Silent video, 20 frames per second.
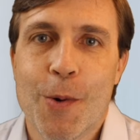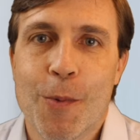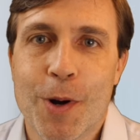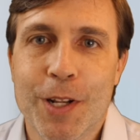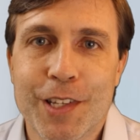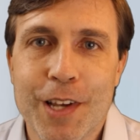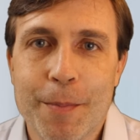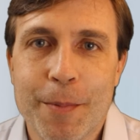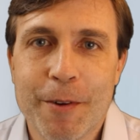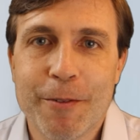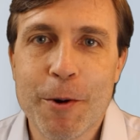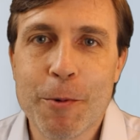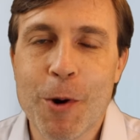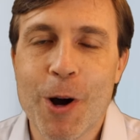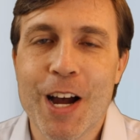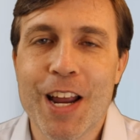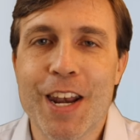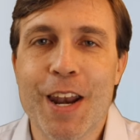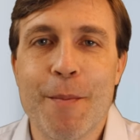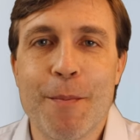What's up,
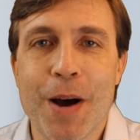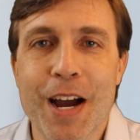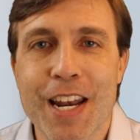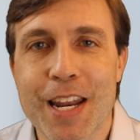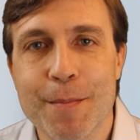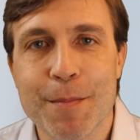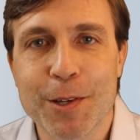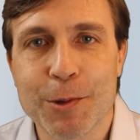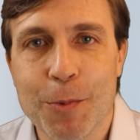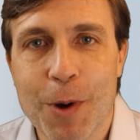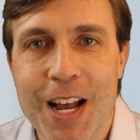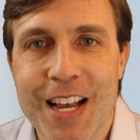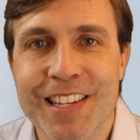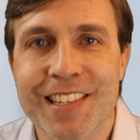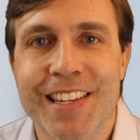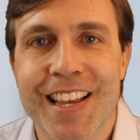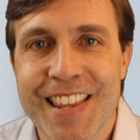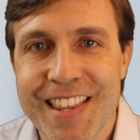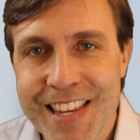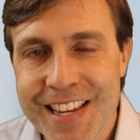everyone? My name is
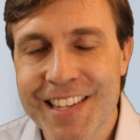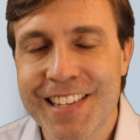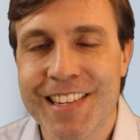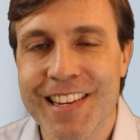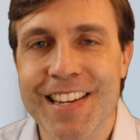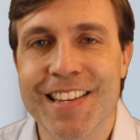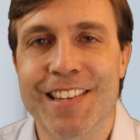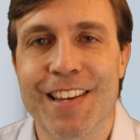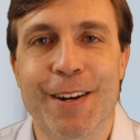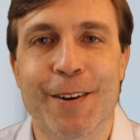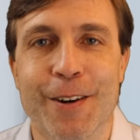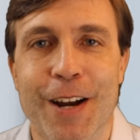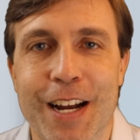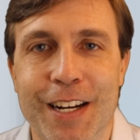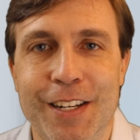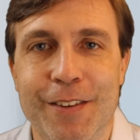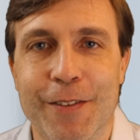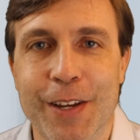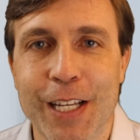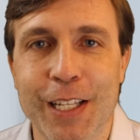Wes. This is
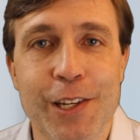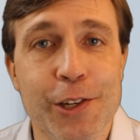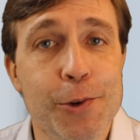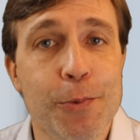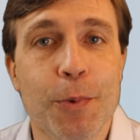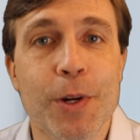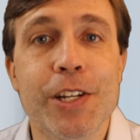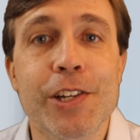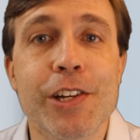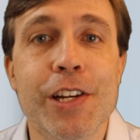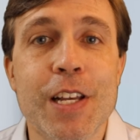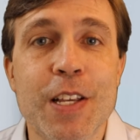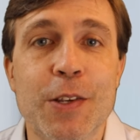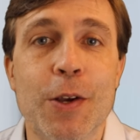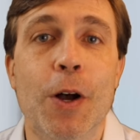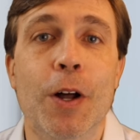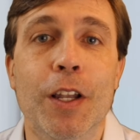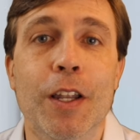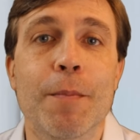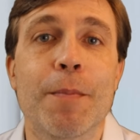Interactive English, which is
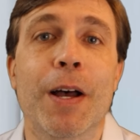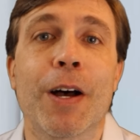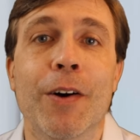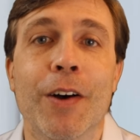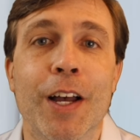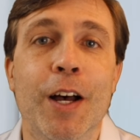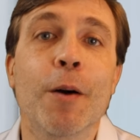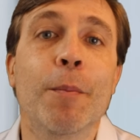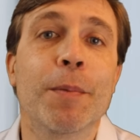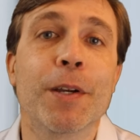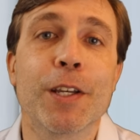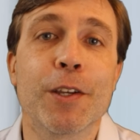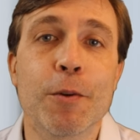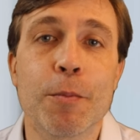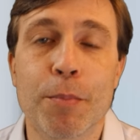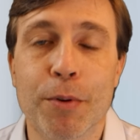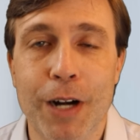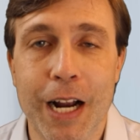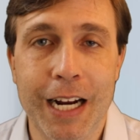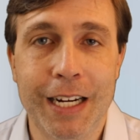all about helping you
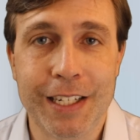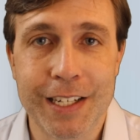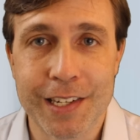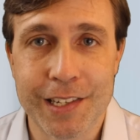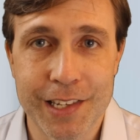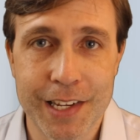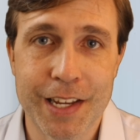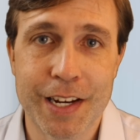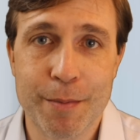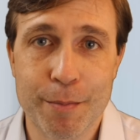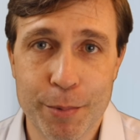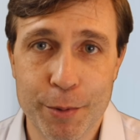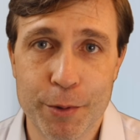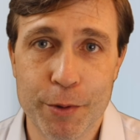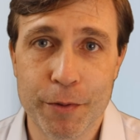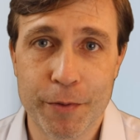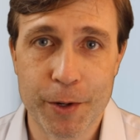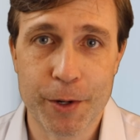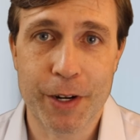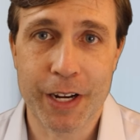practice and
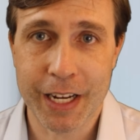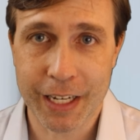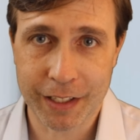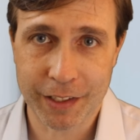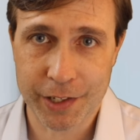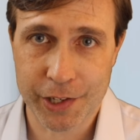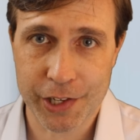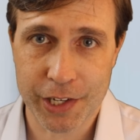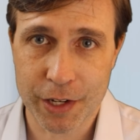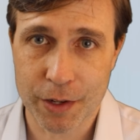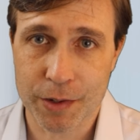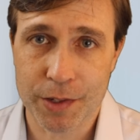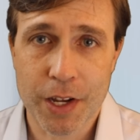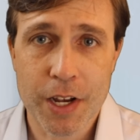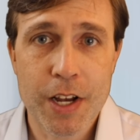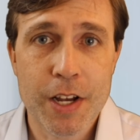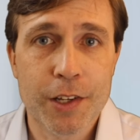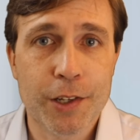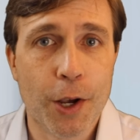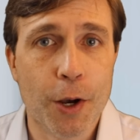improve your English skills.
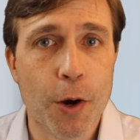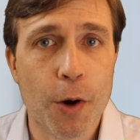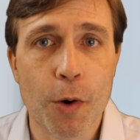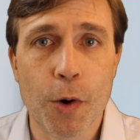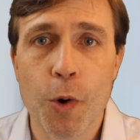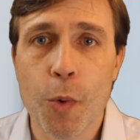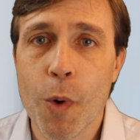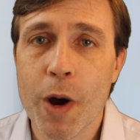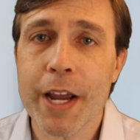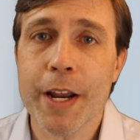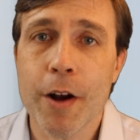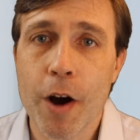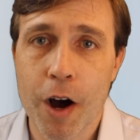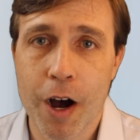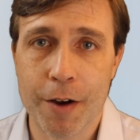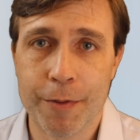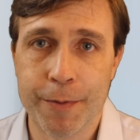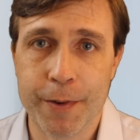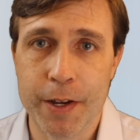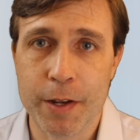So, quite
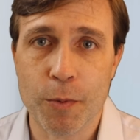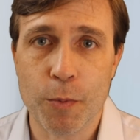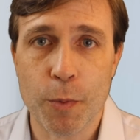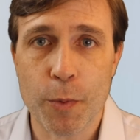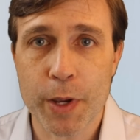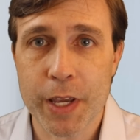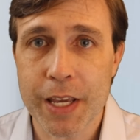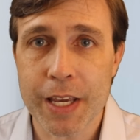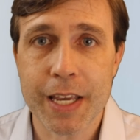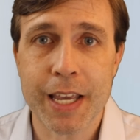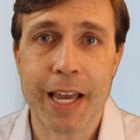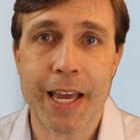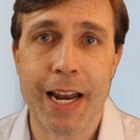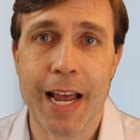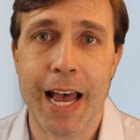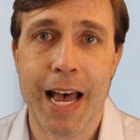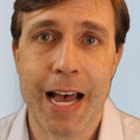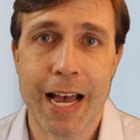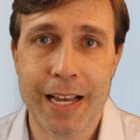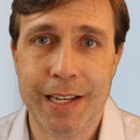often we get
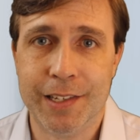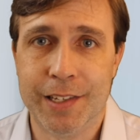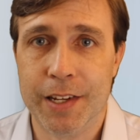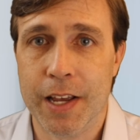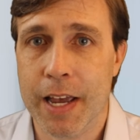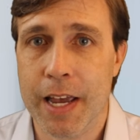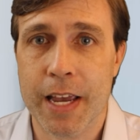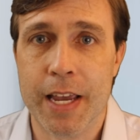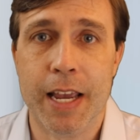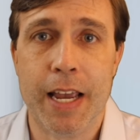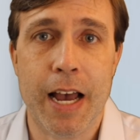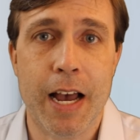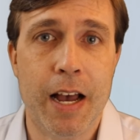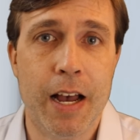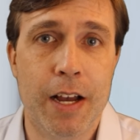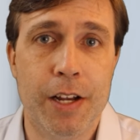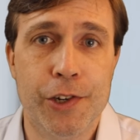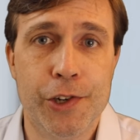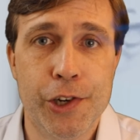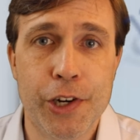asked, hey,
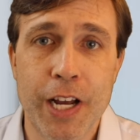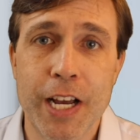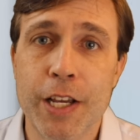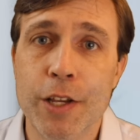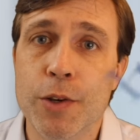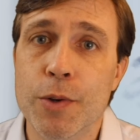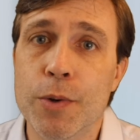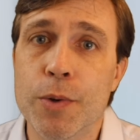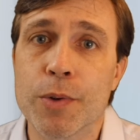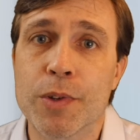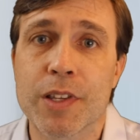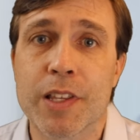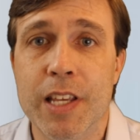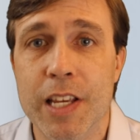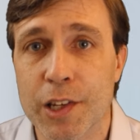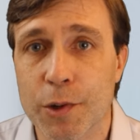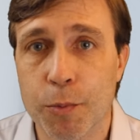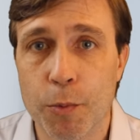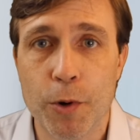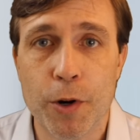uh, should I use
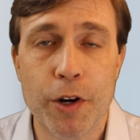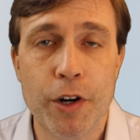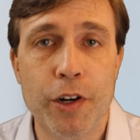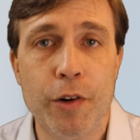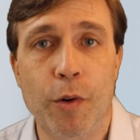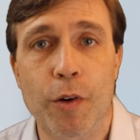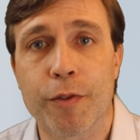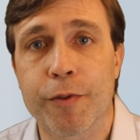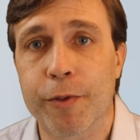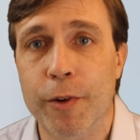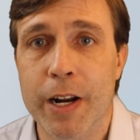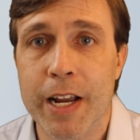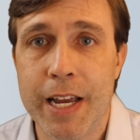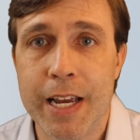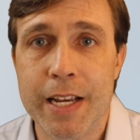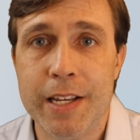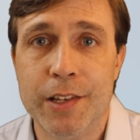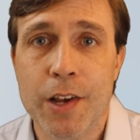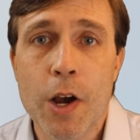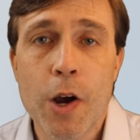this word or
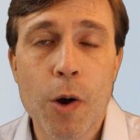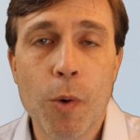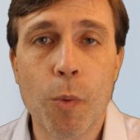phrase?